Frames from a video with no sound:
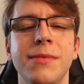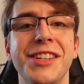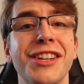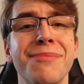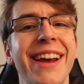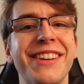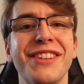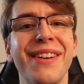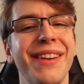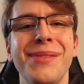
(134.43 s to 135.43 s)
Just make
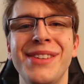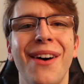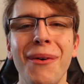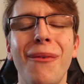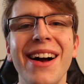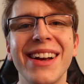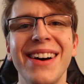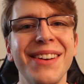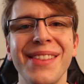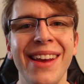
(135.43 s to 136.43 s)
sure you don't walk
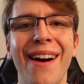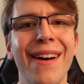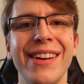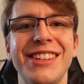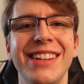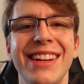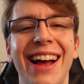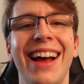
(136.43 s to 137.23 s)
under the arch.